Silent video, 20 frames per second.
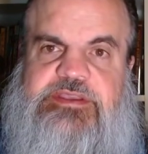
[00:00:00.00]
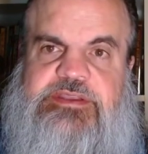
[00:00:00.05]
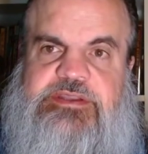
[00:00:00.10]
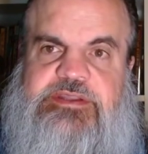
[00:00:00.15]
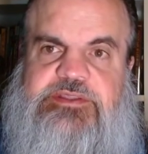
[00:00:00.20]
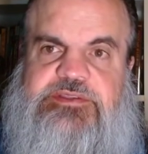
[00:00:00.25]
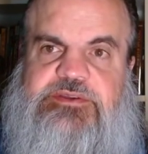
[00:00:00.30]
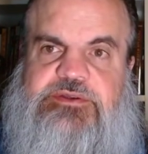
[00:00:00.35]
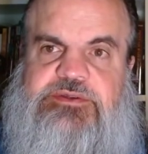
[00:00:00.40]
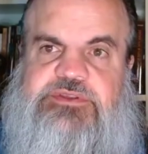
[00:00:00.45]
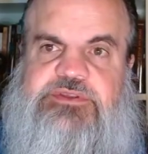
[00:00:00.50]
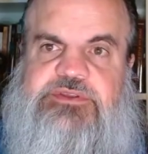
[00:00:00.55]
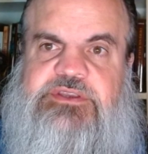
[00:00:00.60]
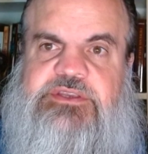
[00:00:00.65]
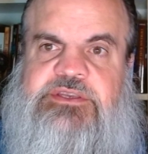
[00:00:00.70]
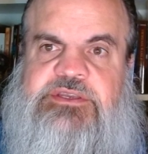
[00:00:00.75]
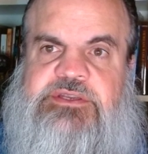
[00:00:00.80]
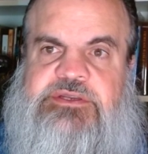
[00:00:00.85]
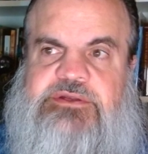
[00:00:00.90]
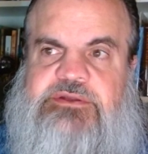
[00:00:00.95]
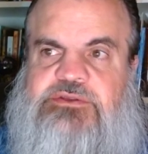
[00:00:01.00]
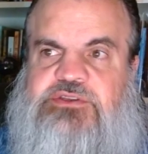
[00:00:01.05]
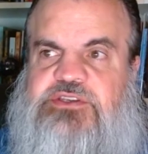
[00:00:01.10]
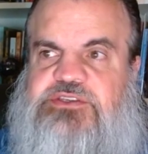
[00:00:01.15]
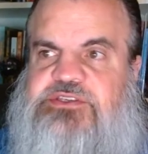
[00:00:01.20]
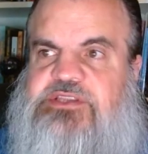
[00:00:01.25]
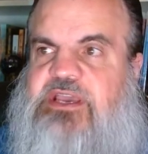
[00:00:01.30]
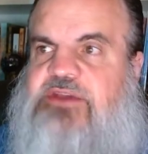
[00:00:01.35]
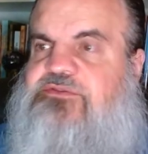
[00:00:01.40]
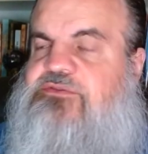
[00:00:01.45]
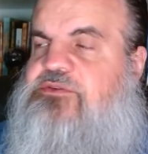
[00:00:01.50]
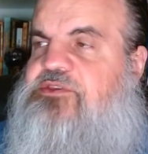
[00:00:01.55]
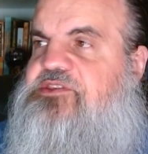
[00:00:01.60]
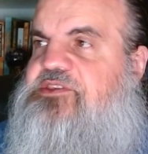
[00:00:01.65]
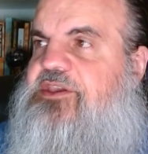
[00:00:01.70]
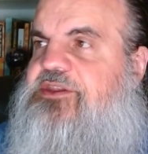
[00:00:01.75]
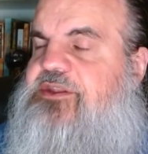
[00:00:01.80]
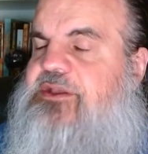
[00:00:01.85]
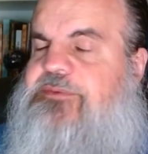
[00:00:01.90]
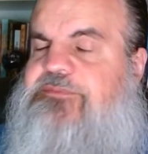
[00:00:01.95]
It's early here, just after
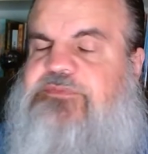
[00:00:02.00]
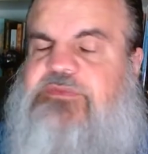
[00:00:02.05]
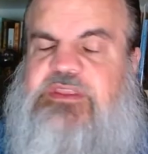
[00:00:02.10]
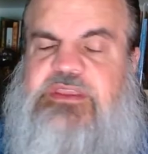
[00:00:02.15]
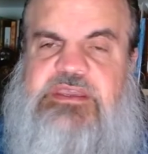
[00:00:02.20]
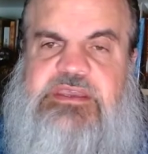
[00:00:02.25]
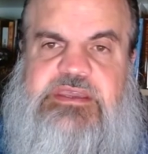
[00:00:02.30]
sunup,